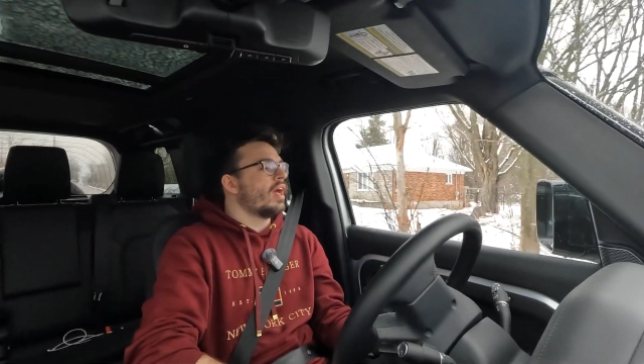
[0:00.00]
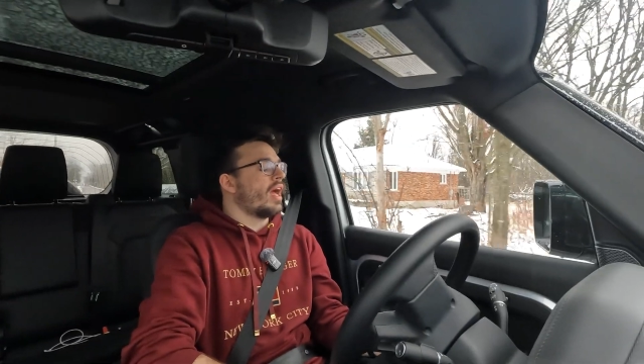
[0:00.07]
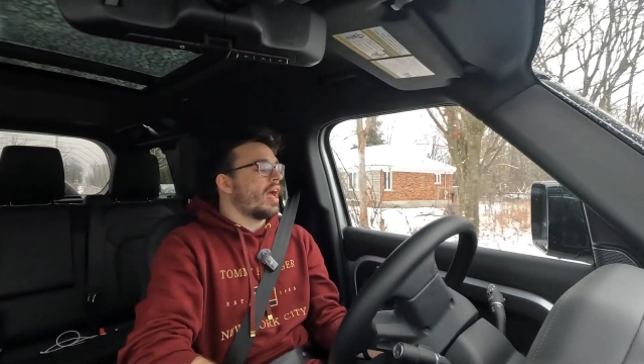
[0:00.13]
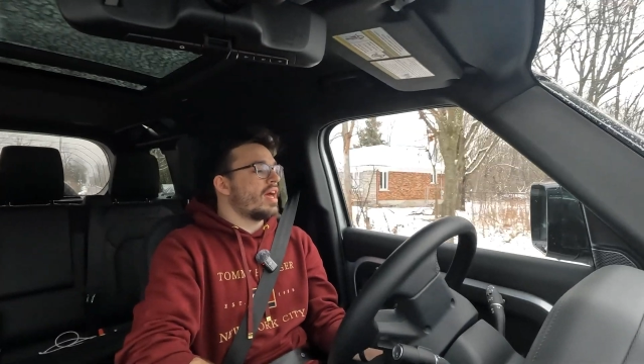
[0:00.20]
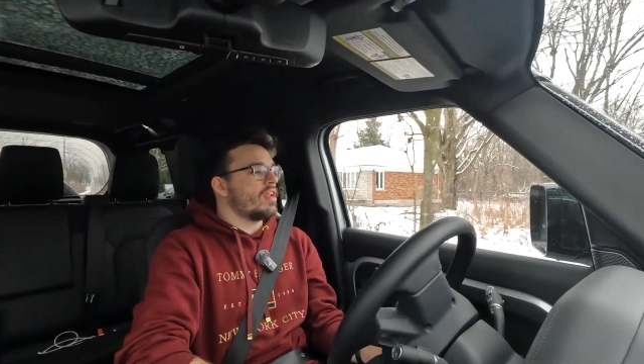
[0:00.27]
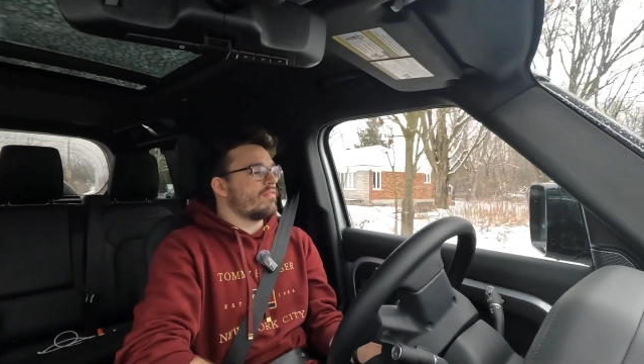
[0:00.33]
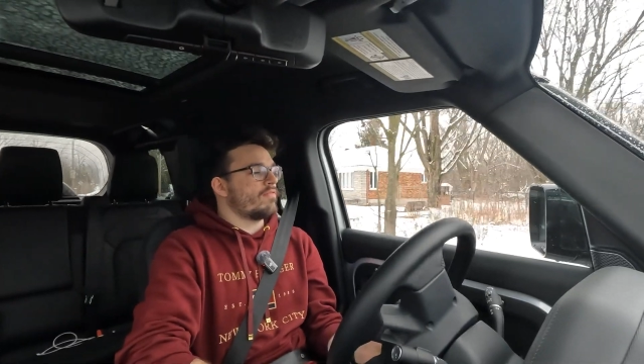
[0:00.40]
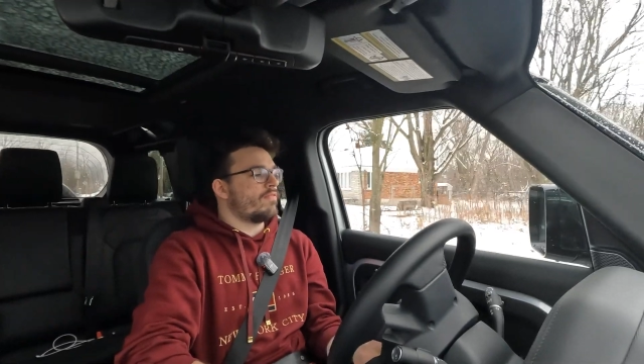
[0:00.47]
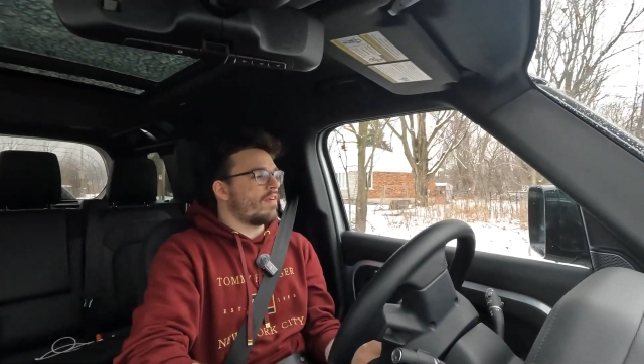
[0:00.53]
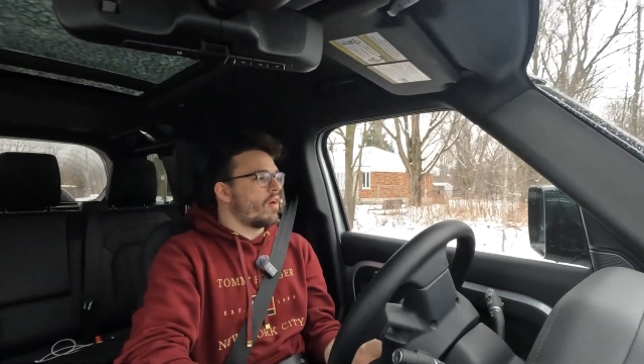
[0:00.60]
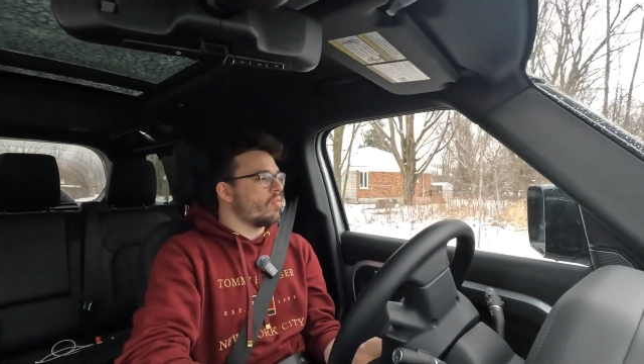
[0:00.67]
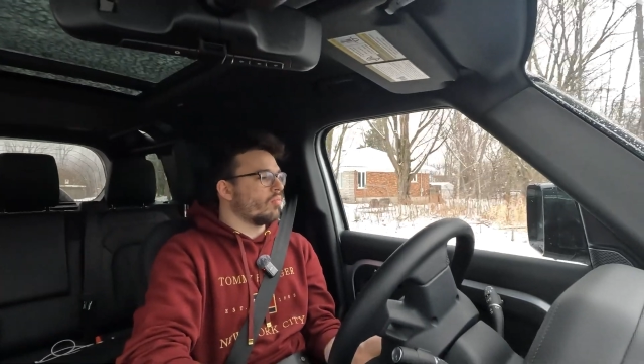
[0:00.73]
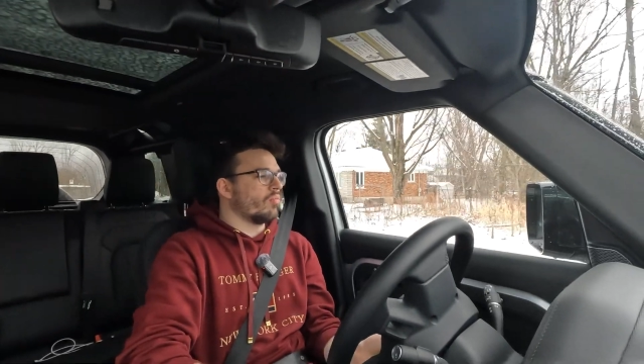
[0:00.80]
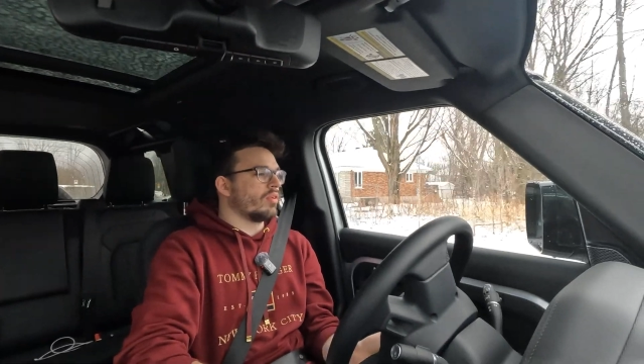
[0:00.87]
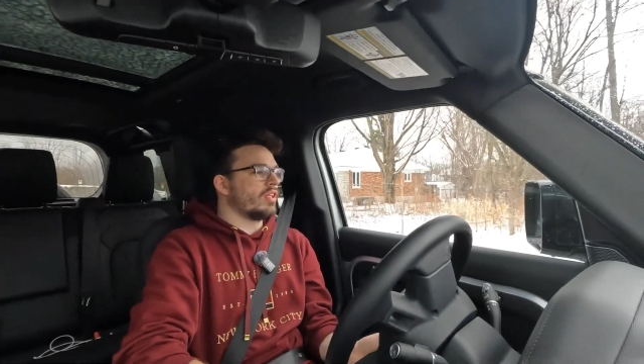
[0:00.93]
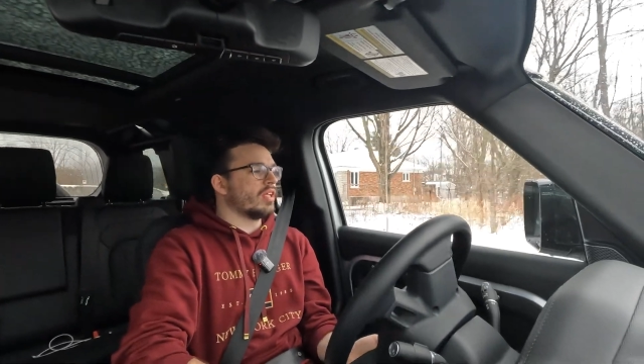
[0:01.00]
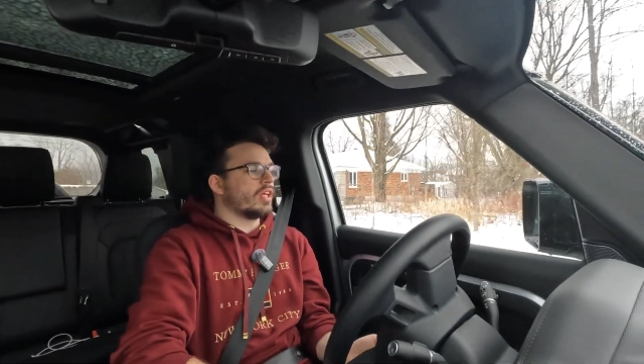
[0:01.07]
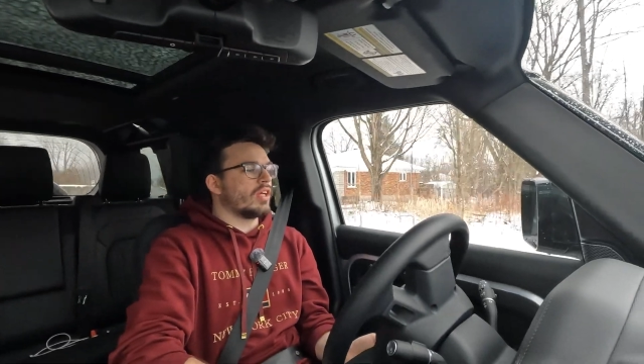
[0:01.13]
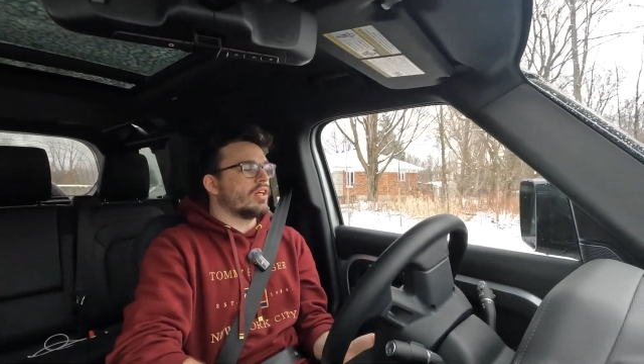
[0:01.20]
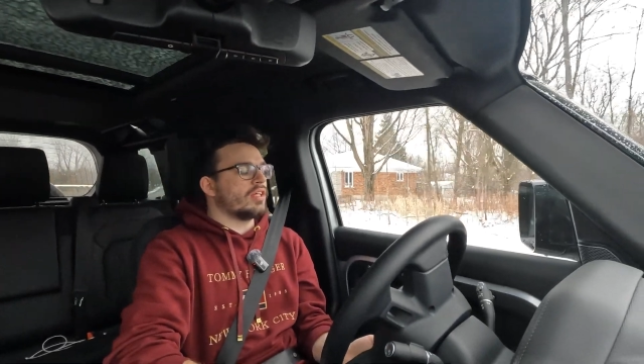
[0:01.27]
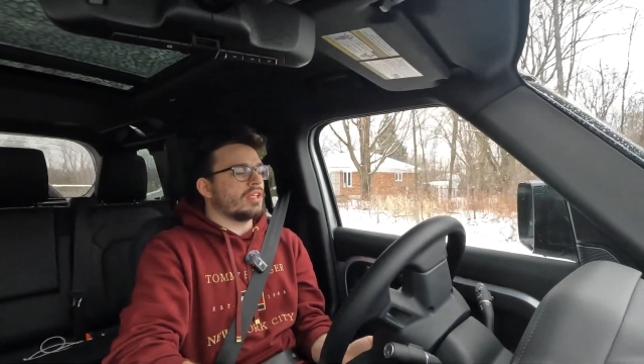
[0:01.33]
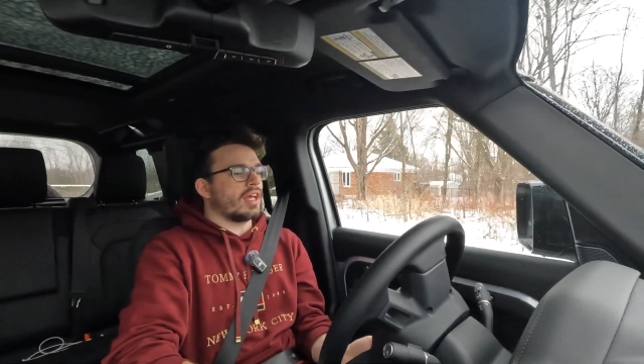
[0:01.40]
and it felt really
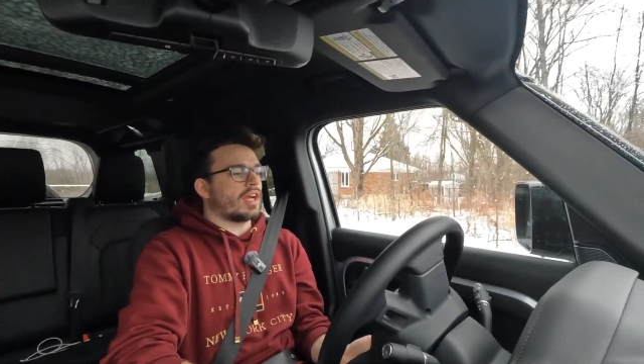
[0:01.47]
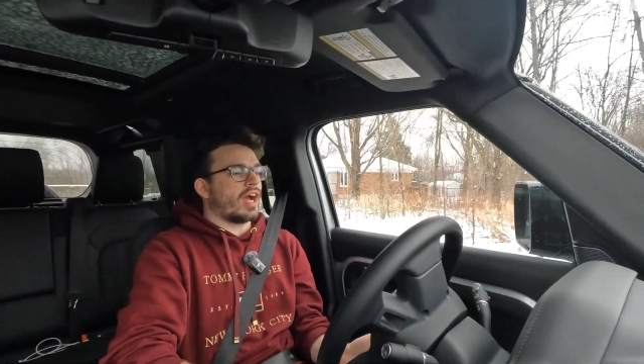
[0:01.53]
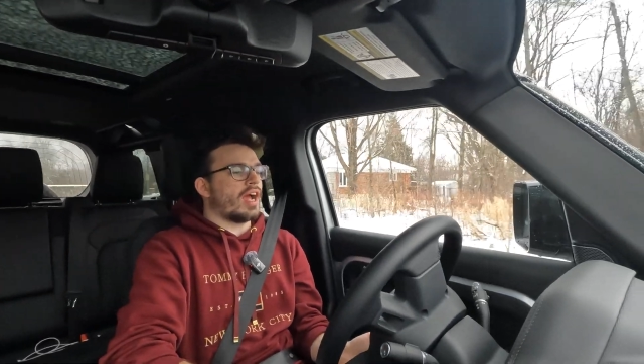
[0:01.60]
good. Like,